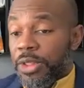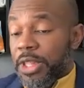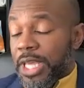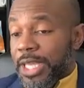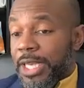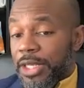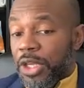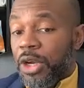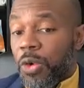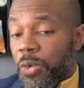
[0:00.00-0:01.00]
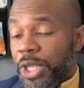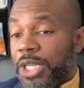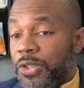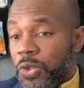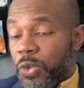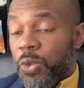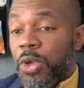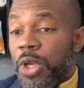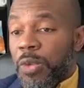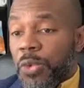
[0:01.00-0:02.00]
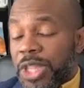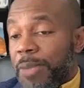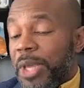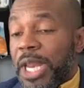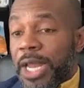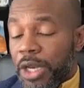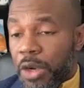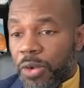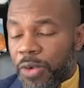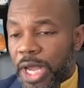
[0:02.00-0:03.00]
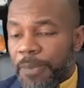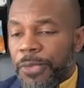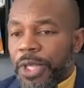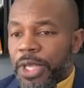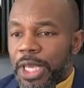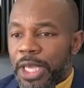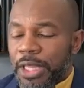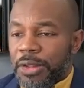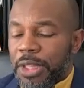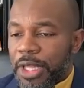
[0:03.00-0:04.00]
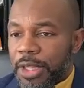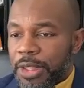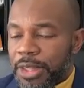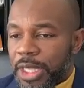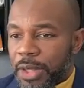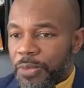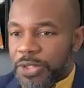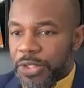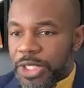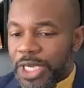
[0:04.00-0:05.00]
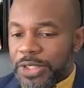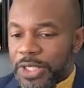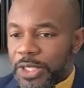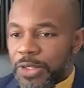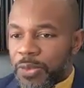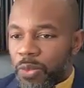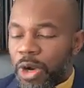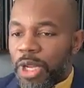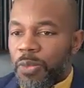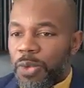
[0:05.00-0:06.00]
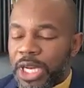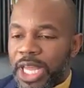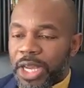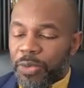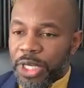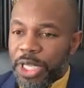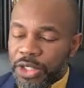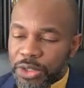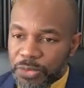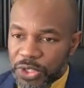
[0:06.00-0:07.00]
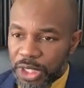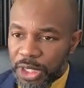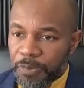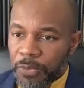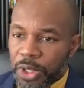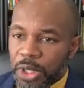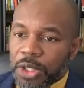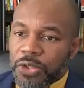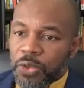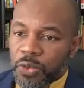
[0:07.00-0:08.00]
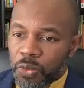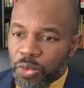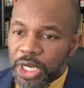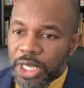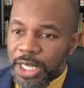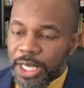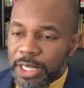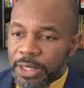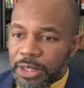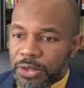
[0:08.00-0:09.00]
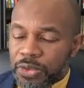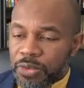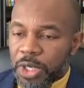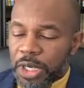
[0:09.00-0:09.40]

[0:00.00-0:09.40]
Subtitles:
that they need to go into what they may not know, right? And the other thing that we suggest is working with an equity leadership team to really get this,